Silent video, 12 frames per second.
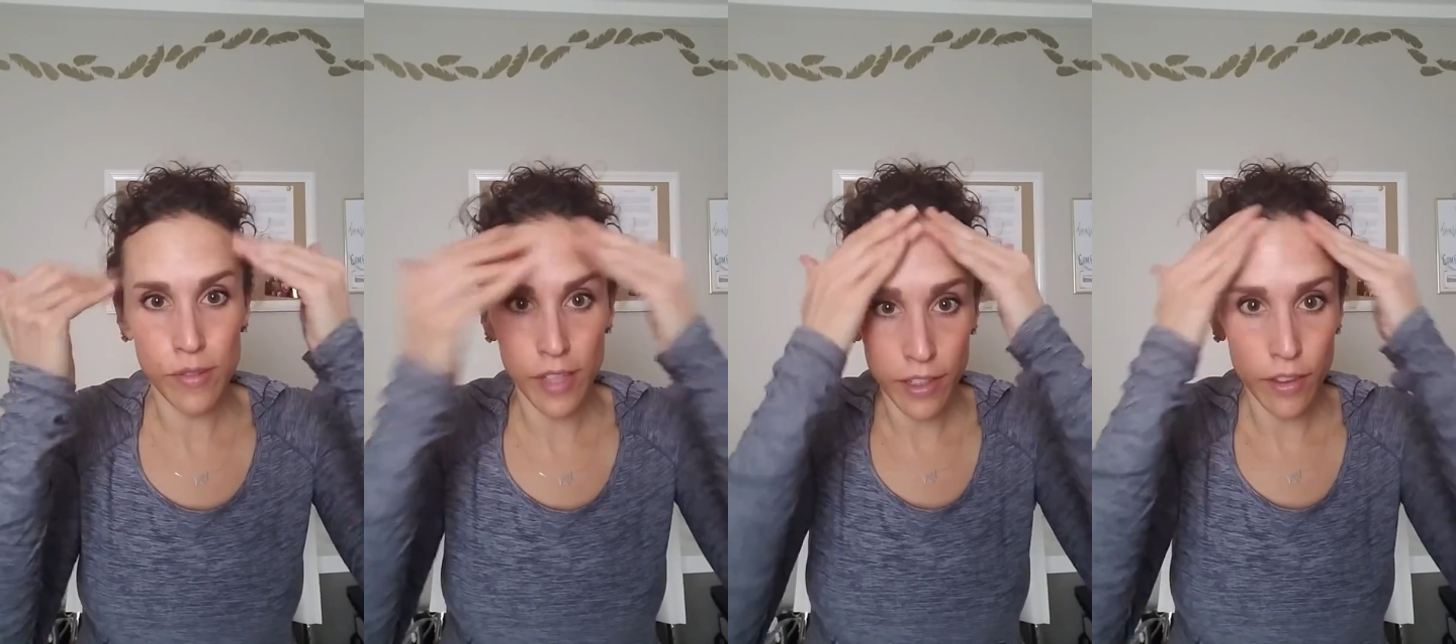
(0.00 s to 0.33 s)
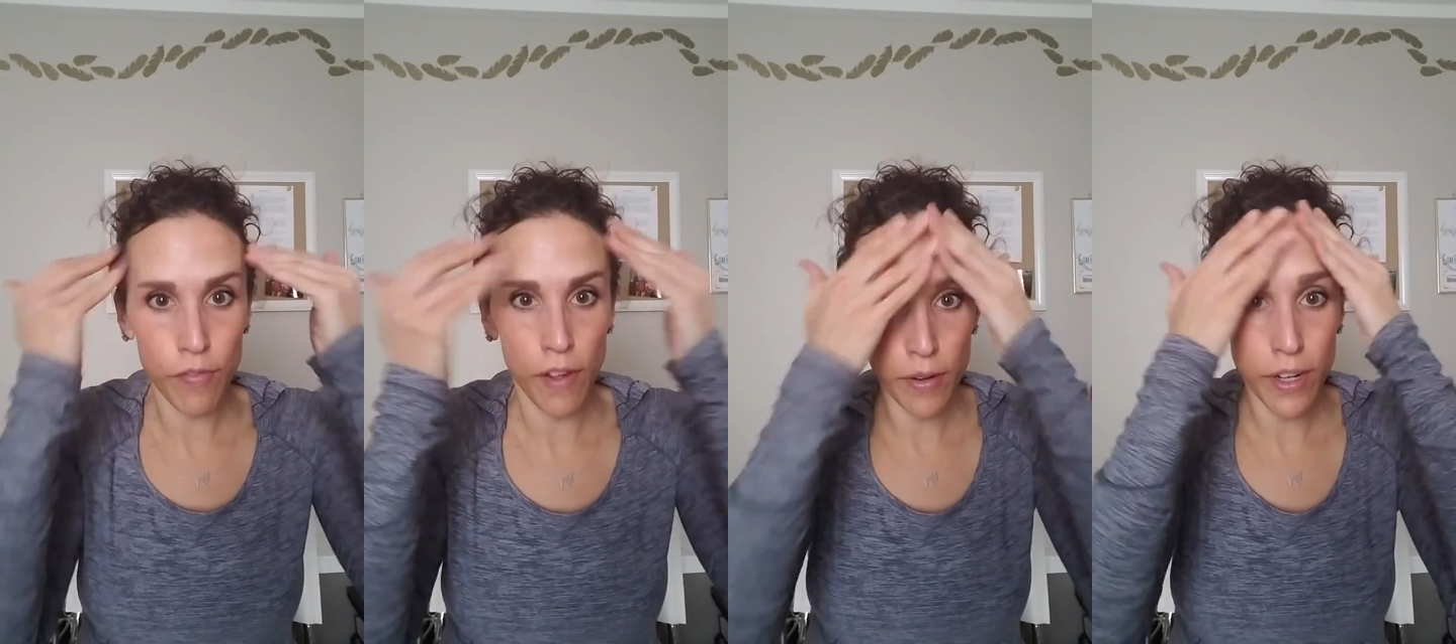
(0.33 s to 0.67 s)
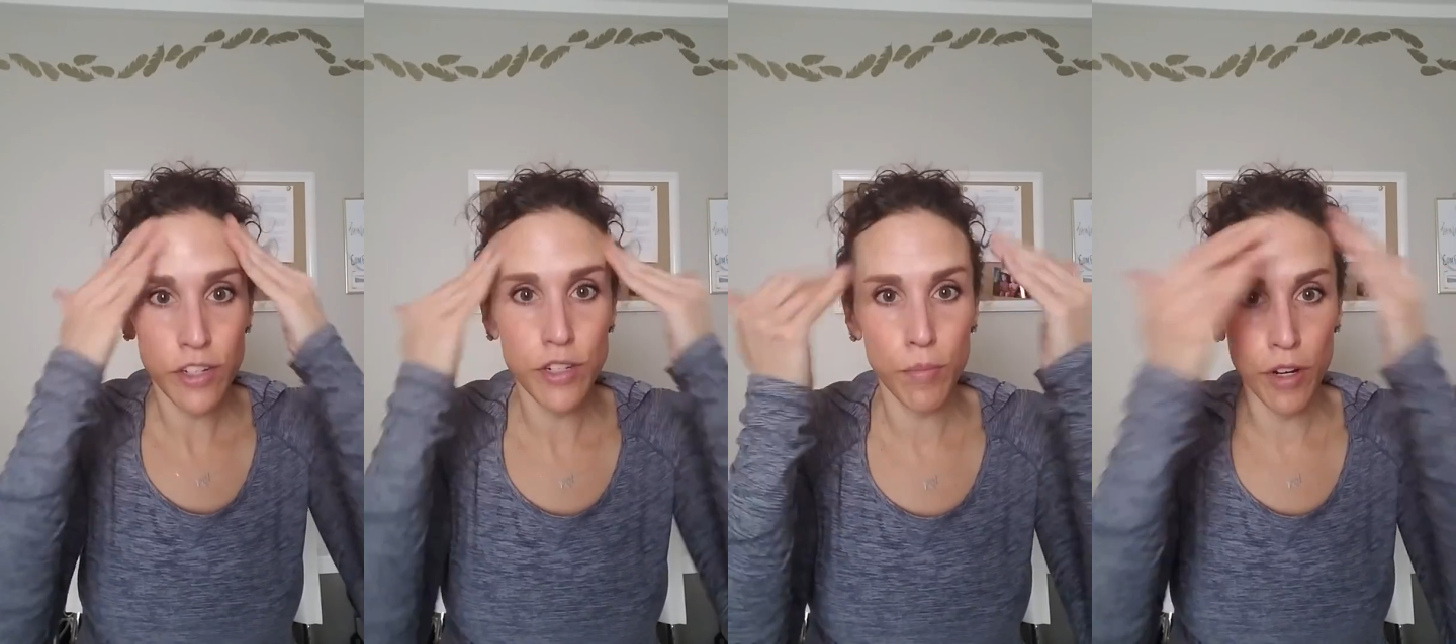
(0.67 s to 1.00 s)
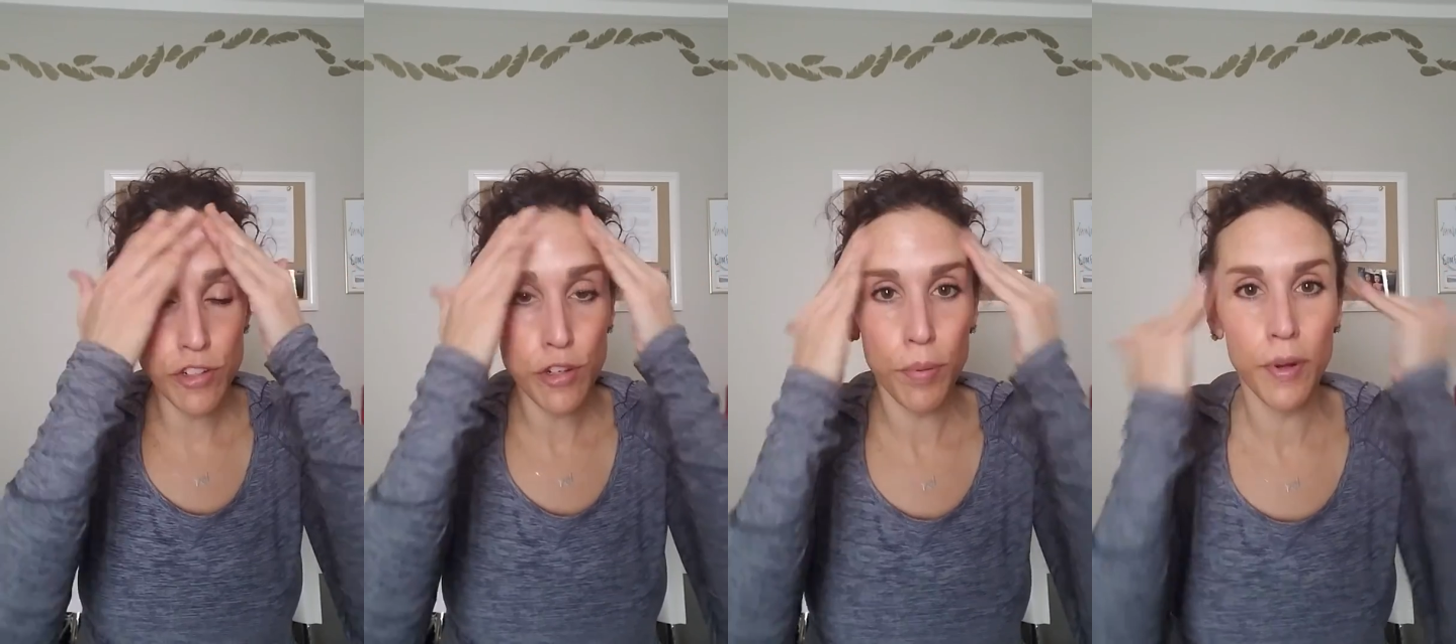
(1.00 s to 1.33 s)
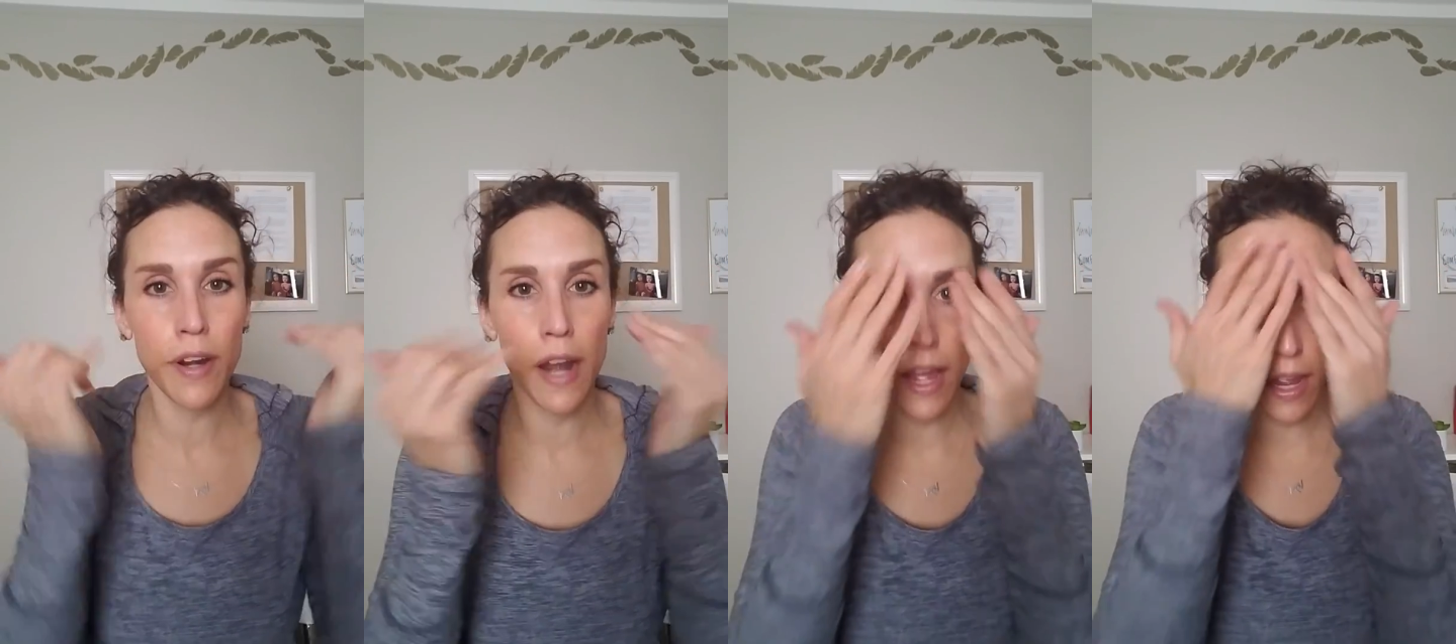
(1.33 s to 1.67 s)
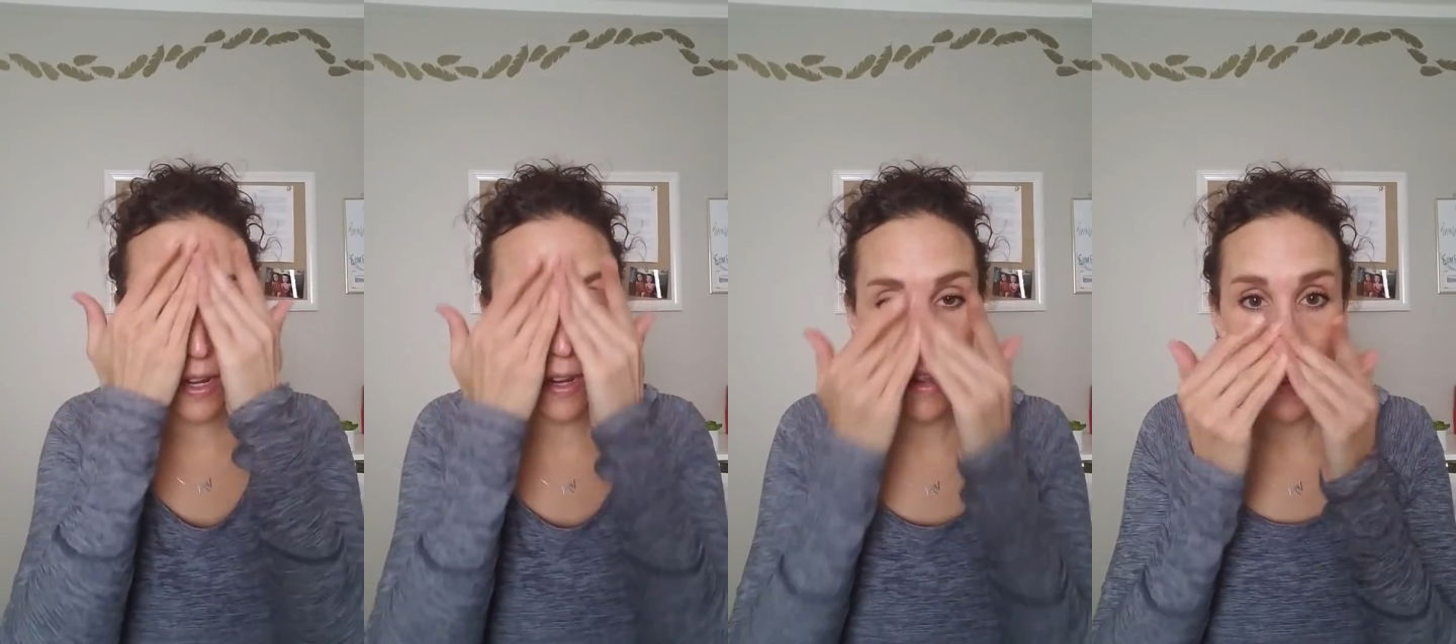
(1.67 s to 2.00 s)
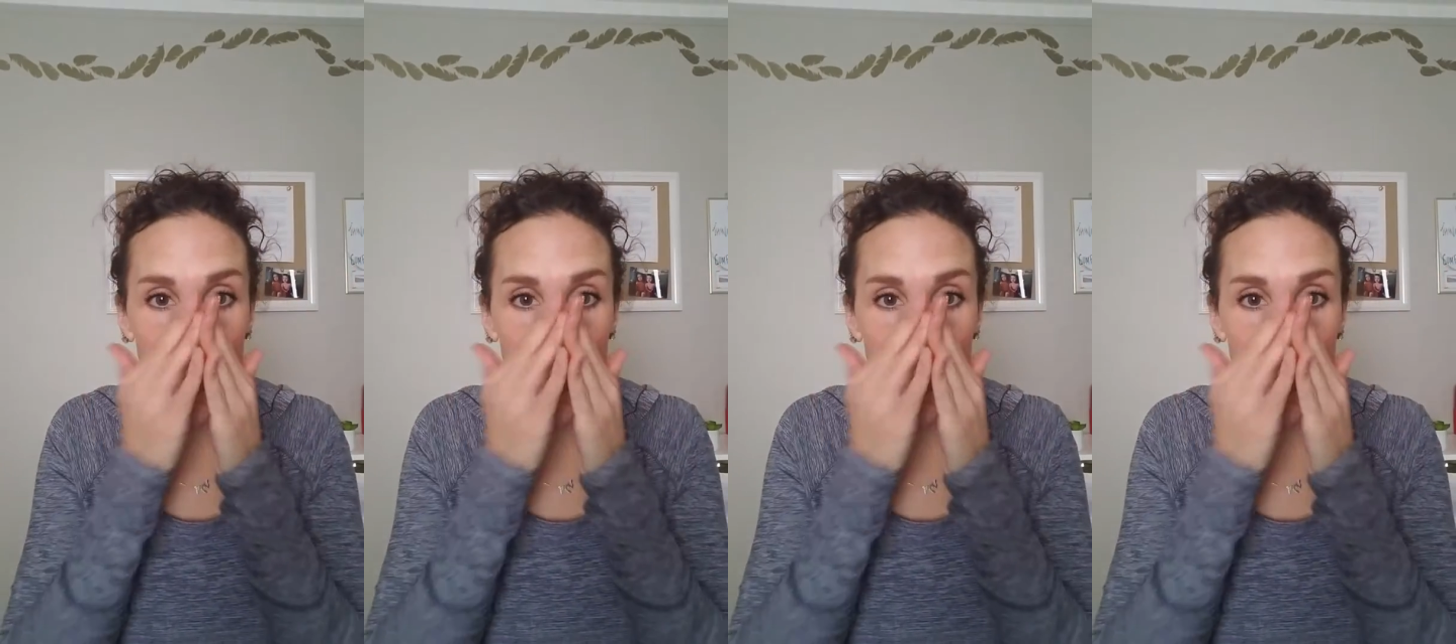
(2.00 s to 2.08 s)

like the foundation brush to put it on.